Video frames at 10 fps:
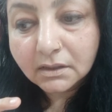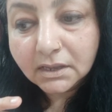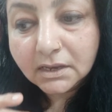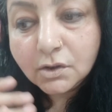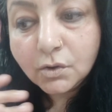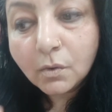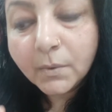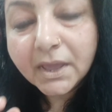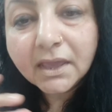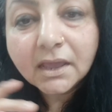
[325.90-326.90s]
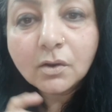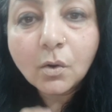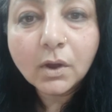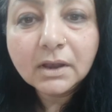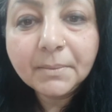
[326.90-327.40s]
in no way can
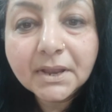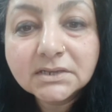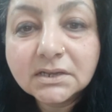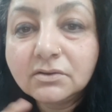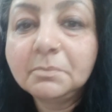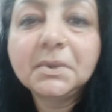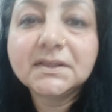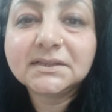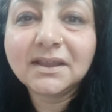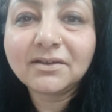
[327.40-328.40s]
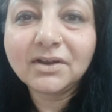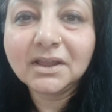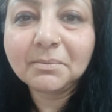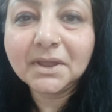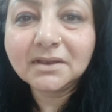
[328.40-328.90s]
oil painting replace an
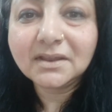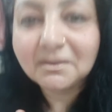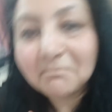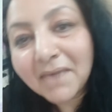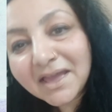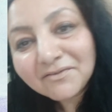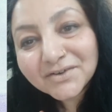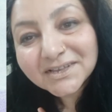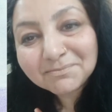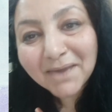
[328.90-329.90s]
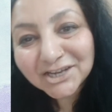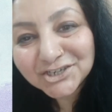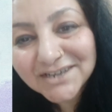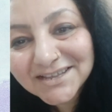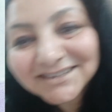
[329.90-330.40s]
acrylic painting. My first
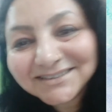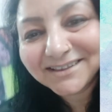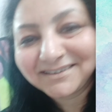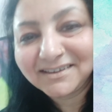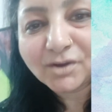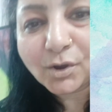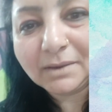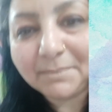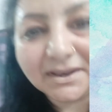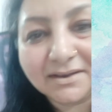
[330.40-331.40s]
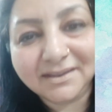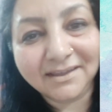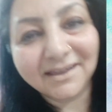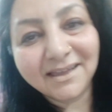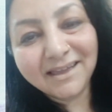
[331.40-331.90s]
passion is oil
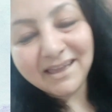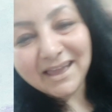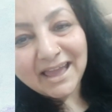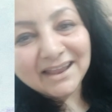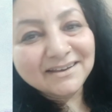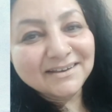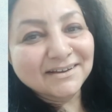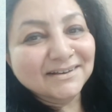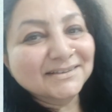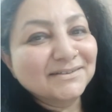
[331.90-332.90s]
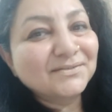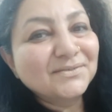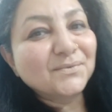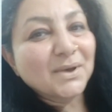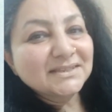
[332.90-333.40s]
painting. And
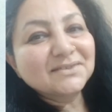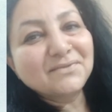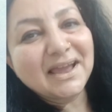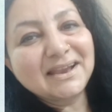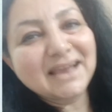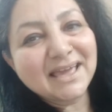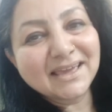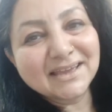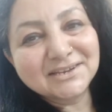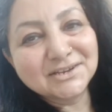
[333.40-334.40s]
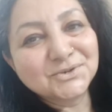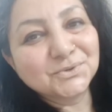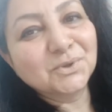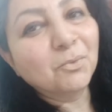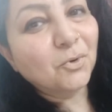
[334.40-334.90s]
once a while I get into
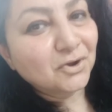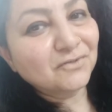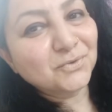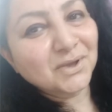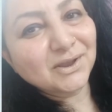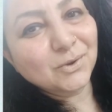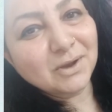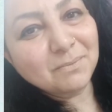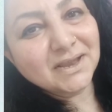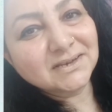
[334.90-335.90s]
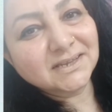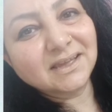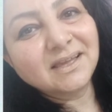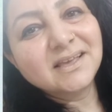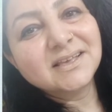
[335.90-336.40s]
the mode of doing an oil
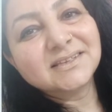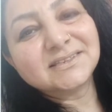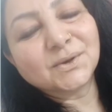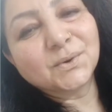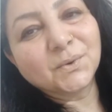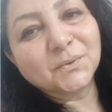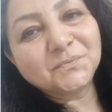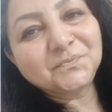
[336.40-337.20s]
painting. So